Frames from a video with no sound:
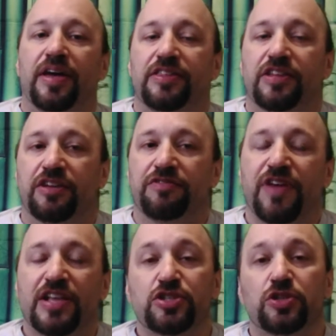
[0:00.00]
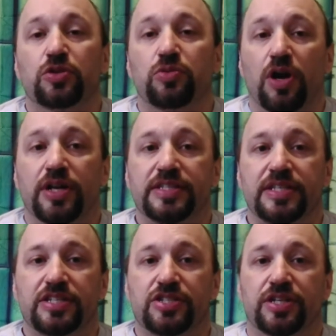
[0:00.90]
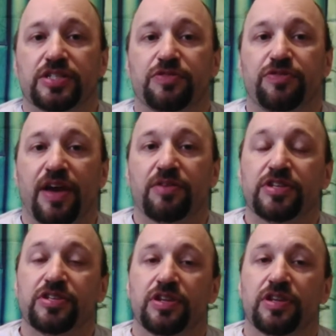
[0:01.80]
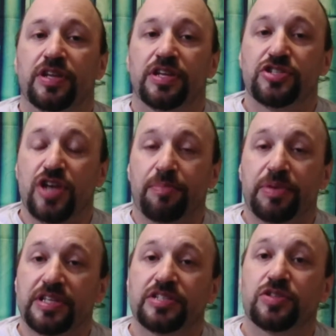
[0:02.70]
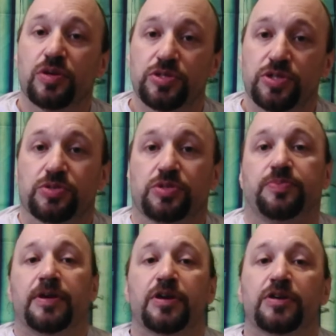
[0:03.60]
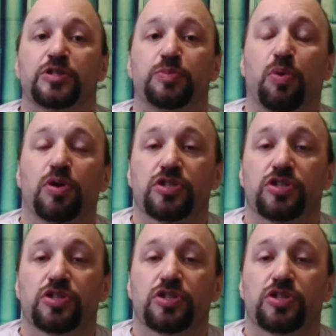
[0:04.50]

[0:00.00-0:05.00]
the conventional karate teachings found in Japanese dojos. Sports